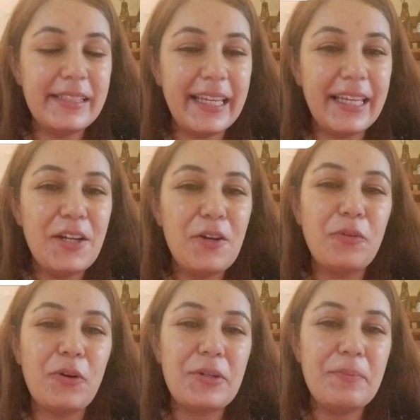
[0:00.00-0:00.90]
Day
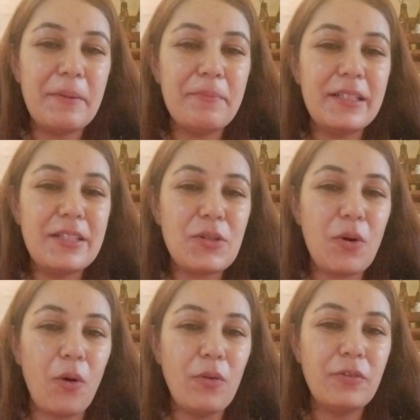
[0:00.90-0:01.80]
for Remembrance
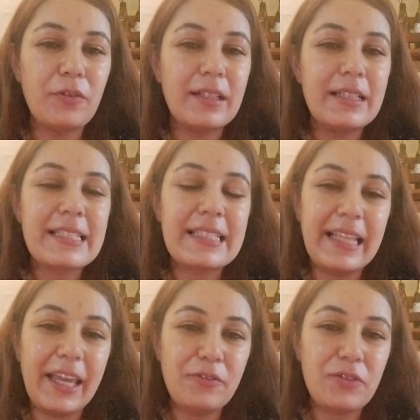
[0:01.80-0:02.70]
of
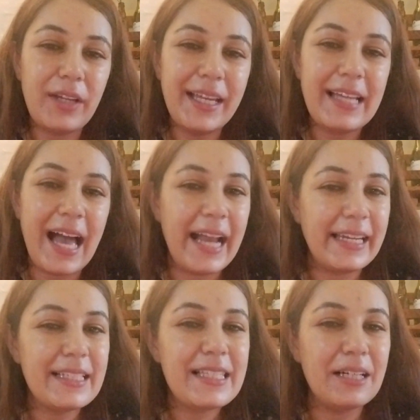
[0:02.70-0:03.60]
Slave Trade
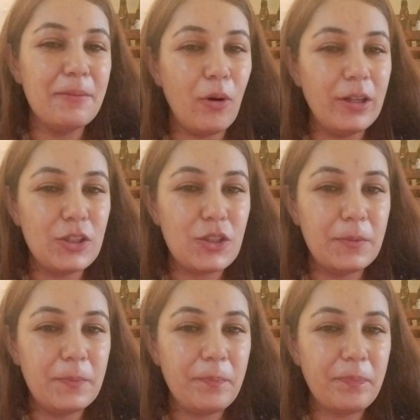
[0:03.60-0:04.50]
and its
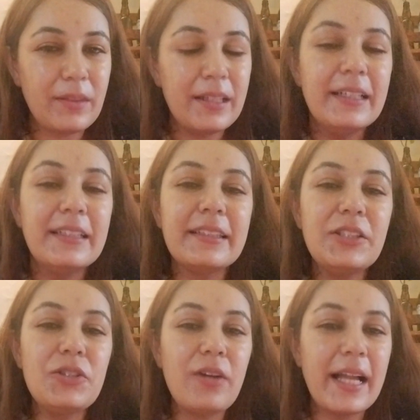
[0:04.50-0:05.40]
abolition.
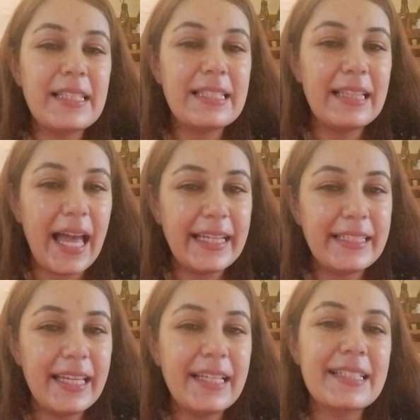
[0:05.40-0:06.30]
The
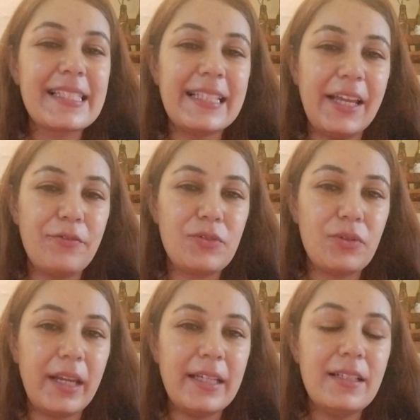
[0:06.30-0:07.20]
transatlantic slave
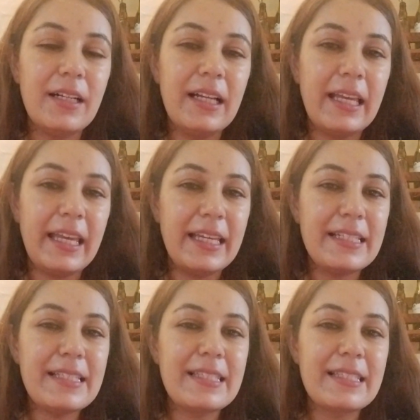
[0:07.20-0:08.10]
trade
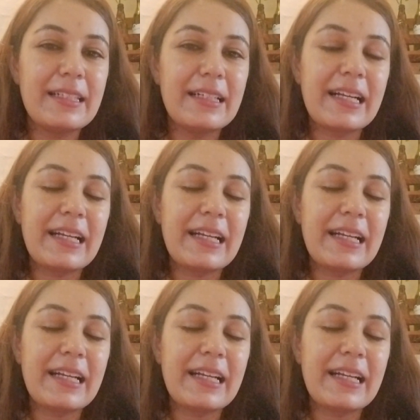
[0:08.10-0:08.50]
is